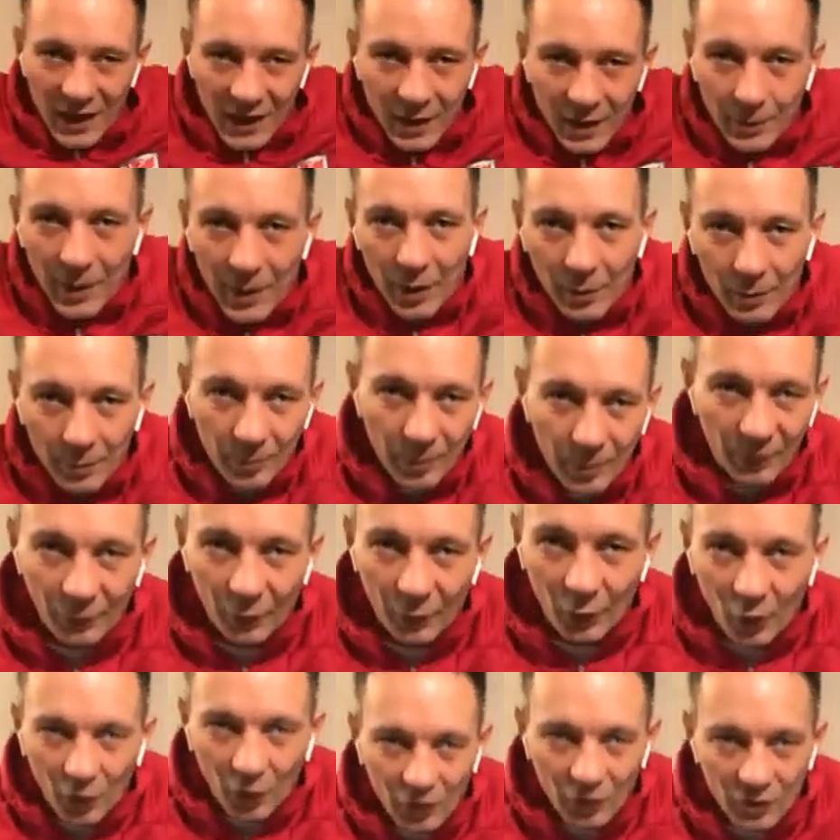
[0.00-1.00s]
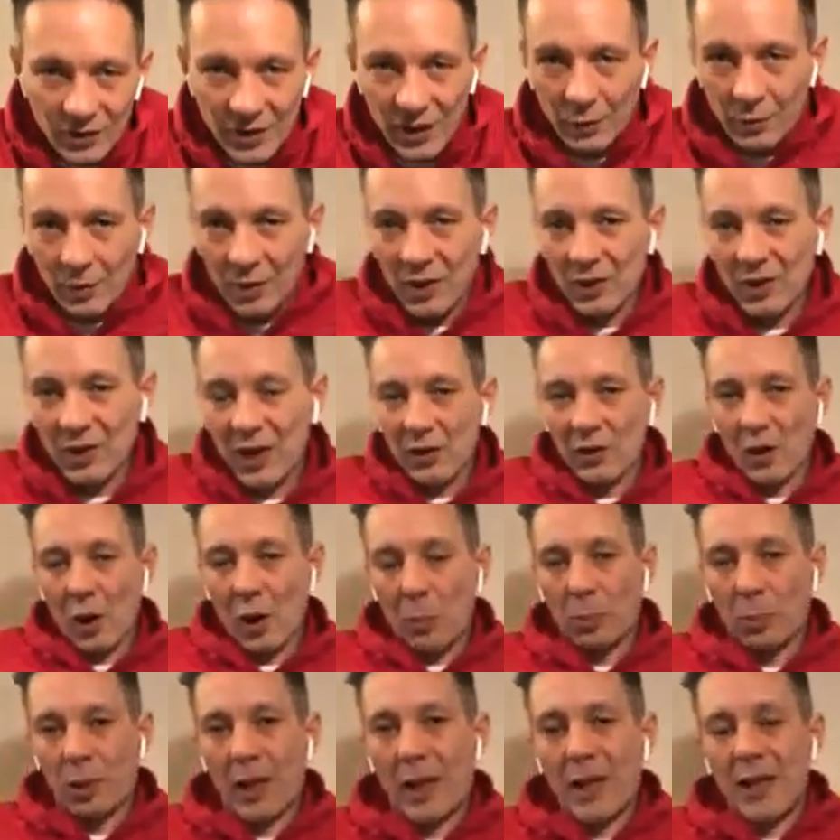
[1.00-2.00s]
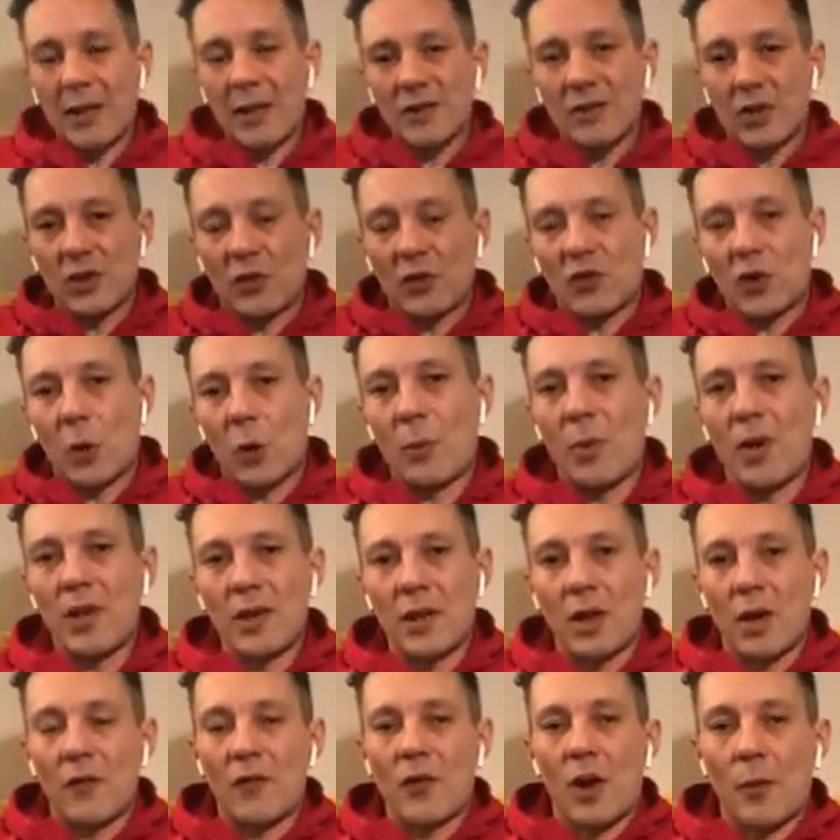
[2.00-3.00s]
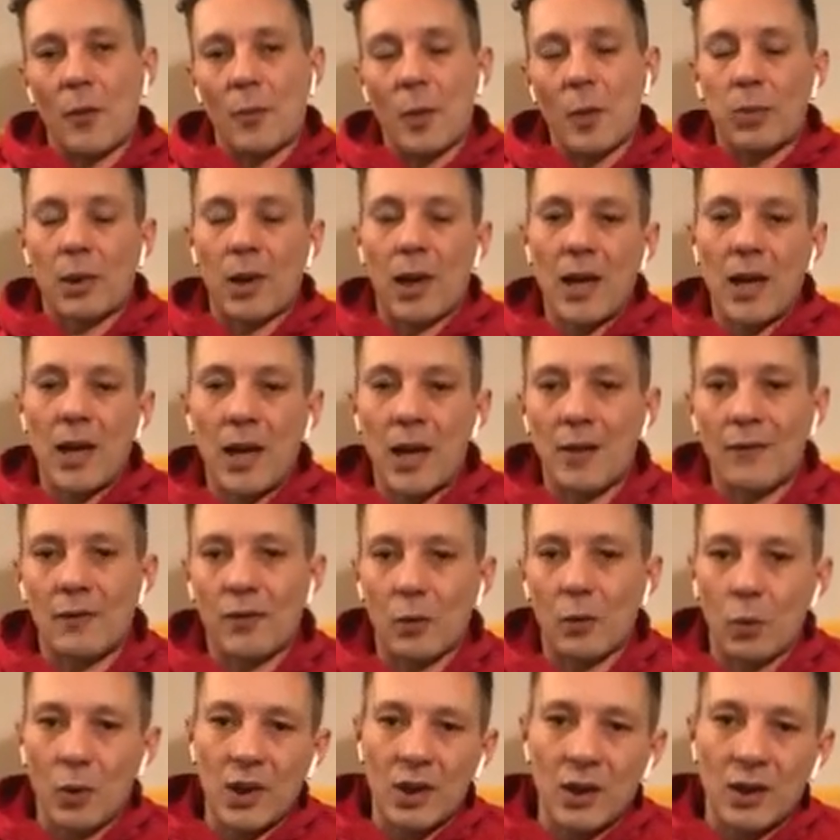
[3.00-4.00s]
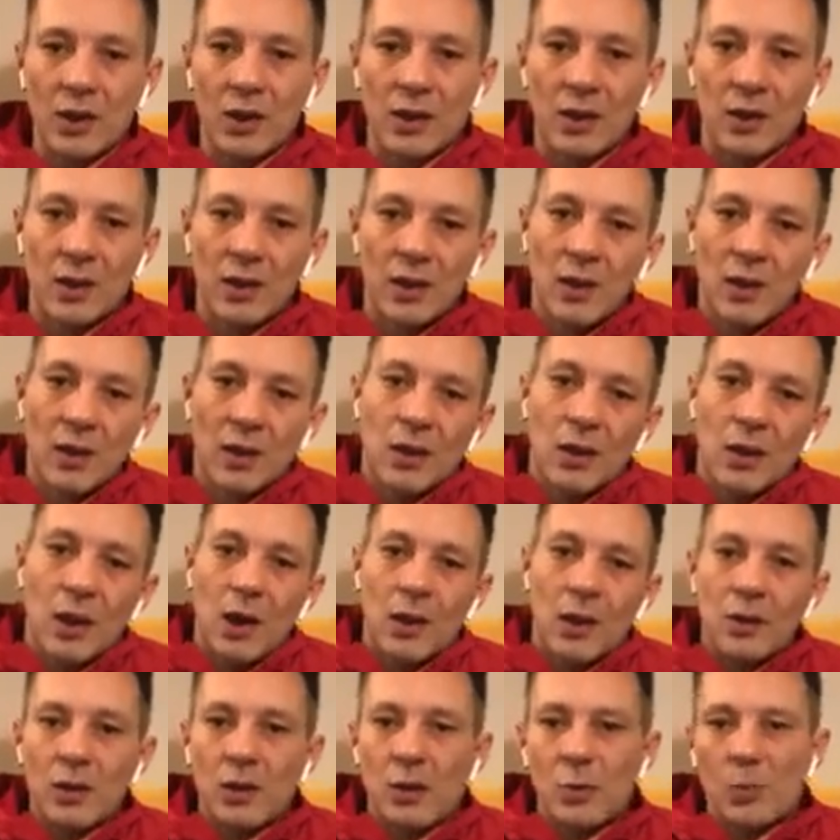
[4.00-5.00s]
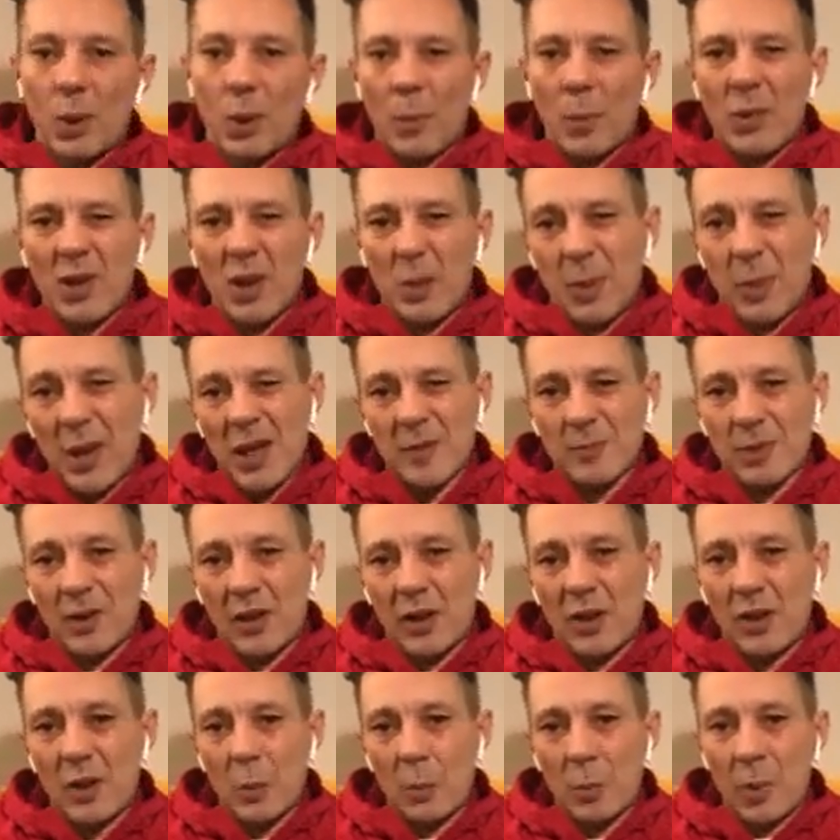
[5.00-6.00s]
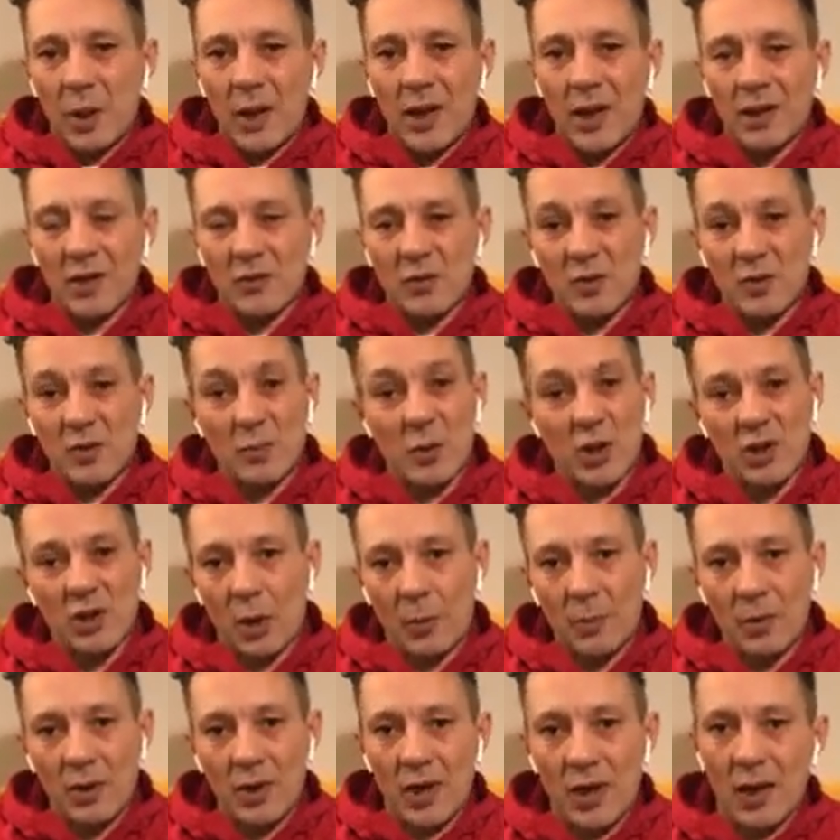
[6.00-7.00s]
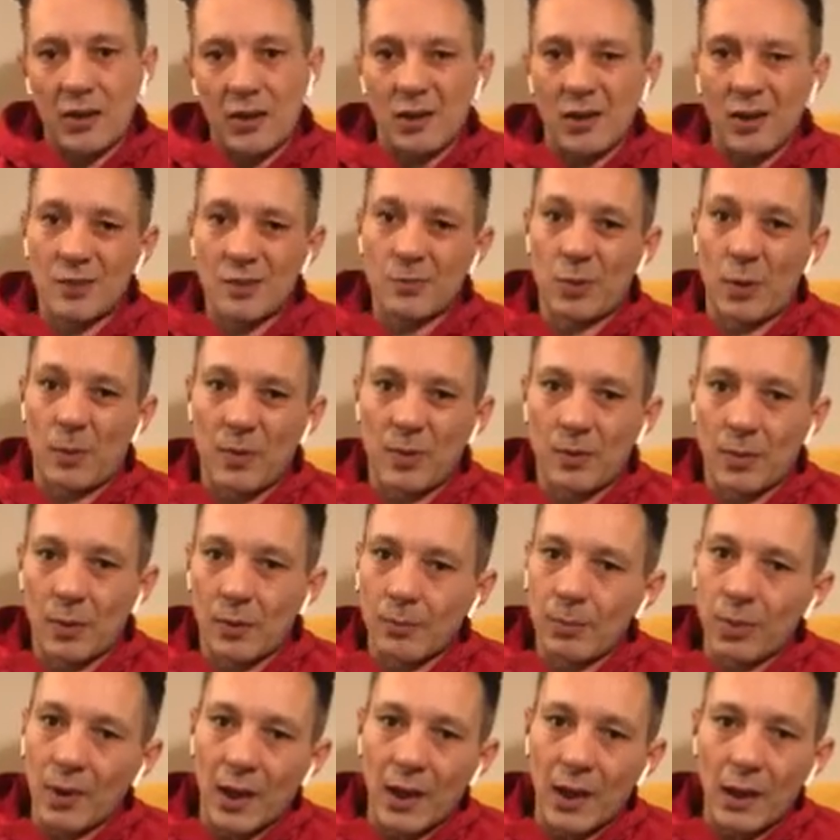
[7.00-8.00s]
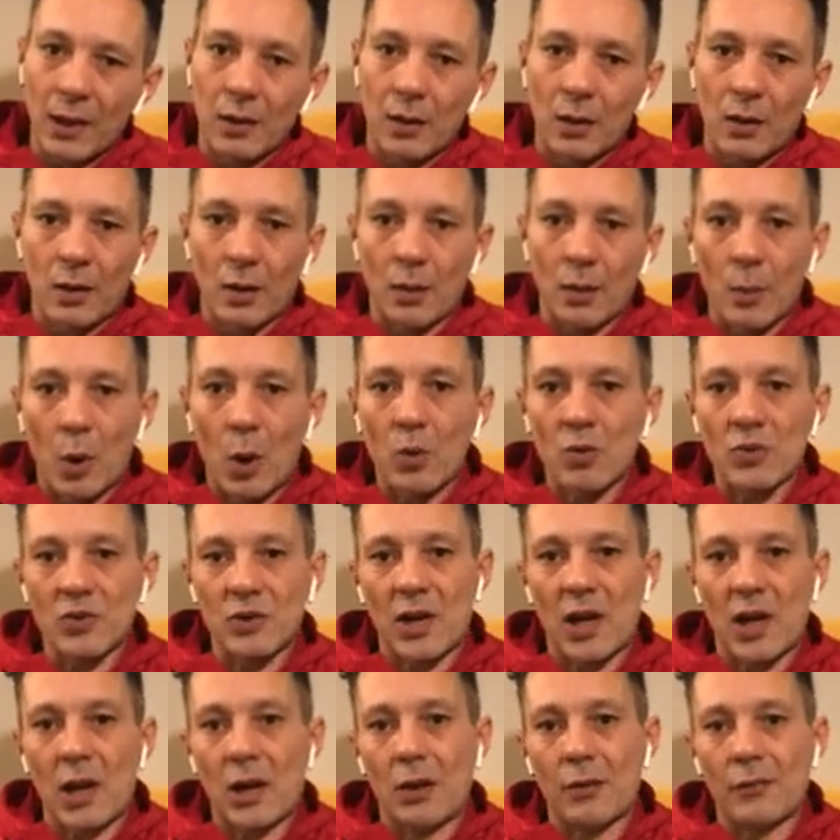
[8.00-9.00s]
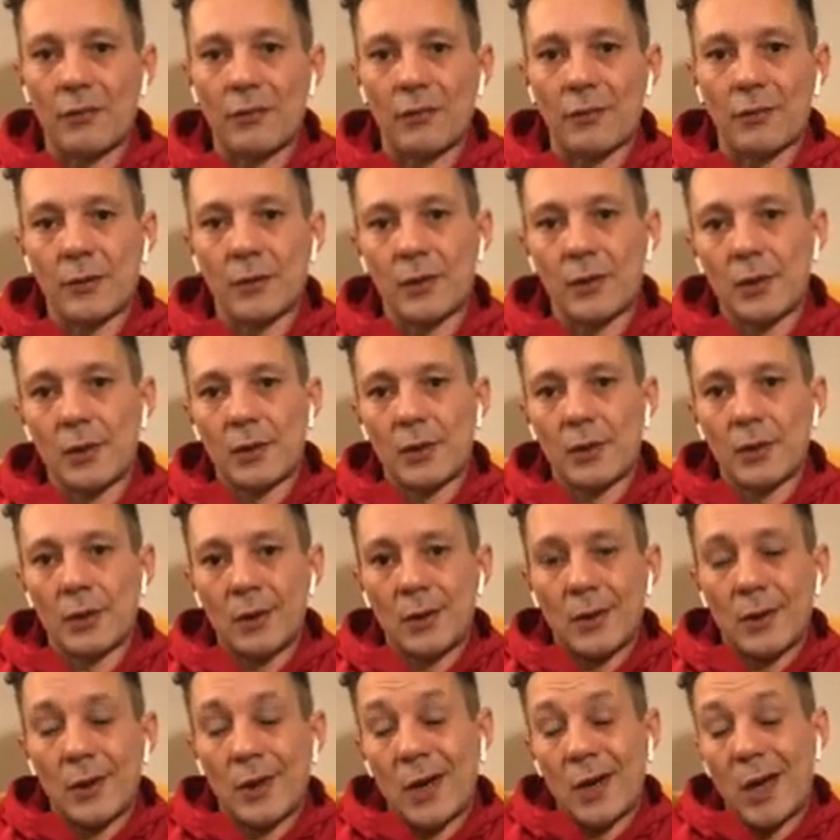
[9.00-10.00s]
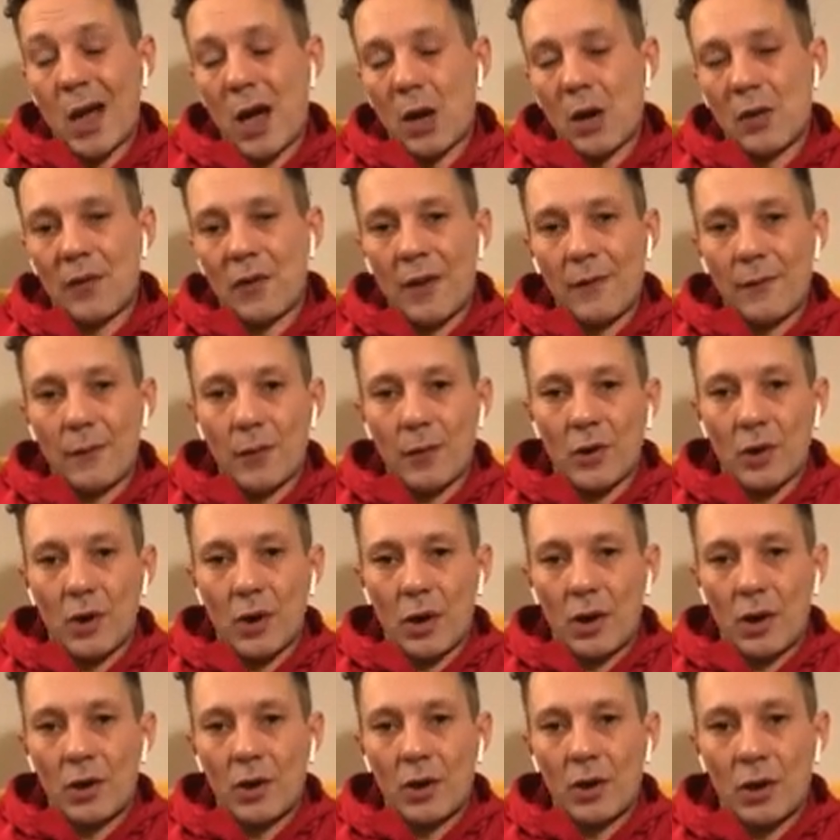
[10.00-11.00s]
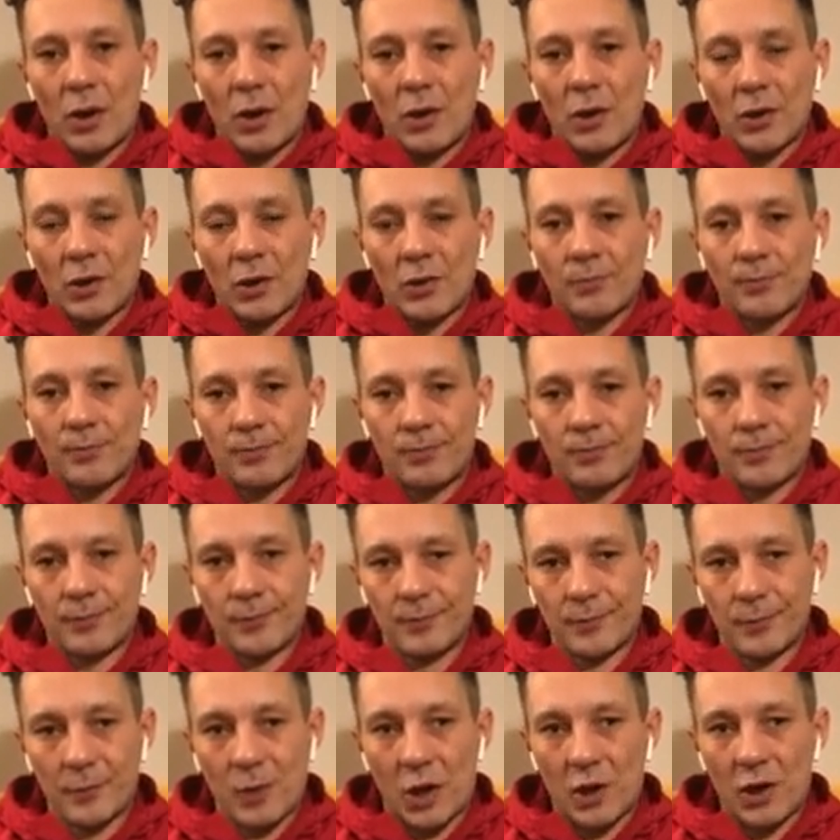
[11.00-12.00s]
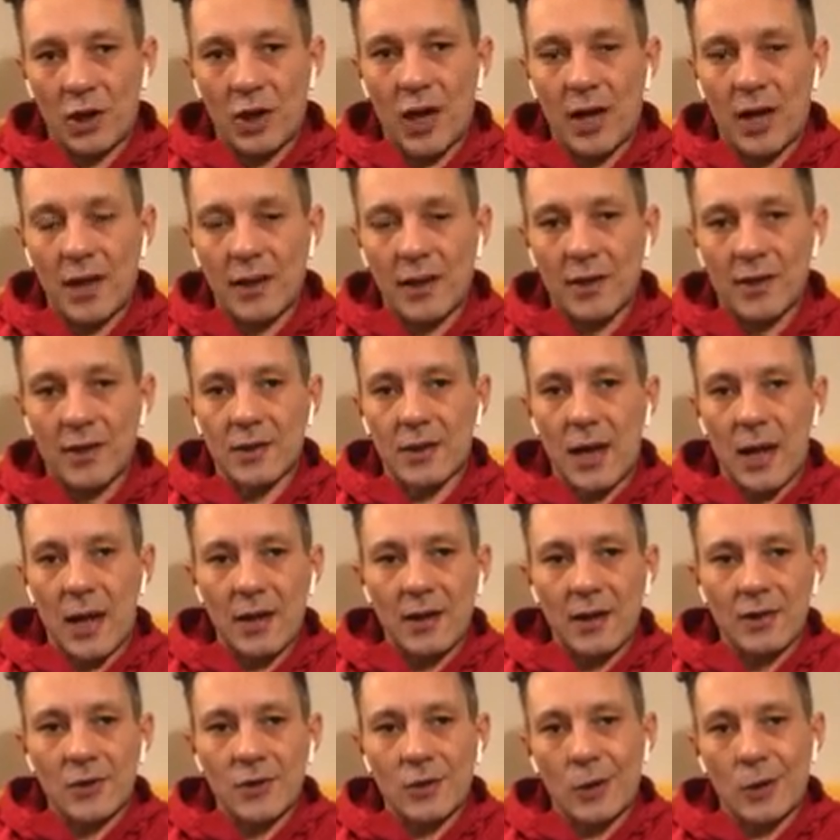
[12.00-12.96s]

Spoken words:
saying about before. So when you get players that have come in that have not been playing every week, and probably the best player on the pitch was McTominay, and he's probably been playing the most out of everyone on United side.